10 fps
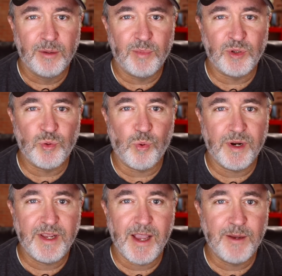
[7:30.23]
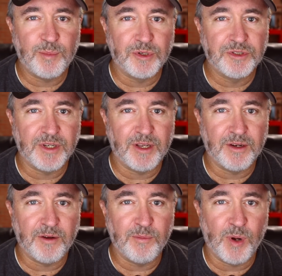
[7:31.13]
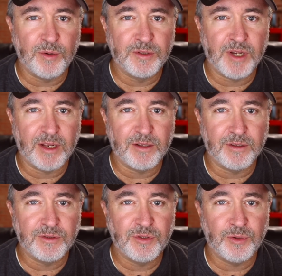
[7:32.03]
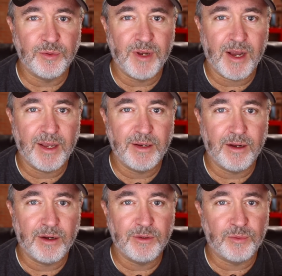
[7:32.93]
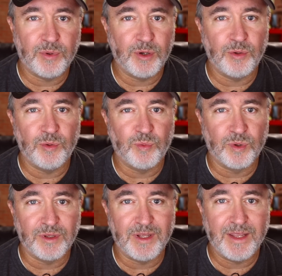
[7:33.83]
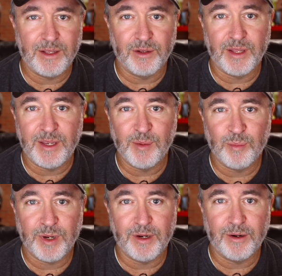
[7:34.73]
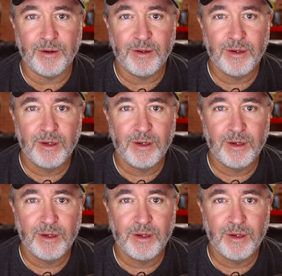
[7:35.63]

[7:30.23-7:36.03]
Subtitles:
But 28% of motorcyclists who died on the road were legally impaired.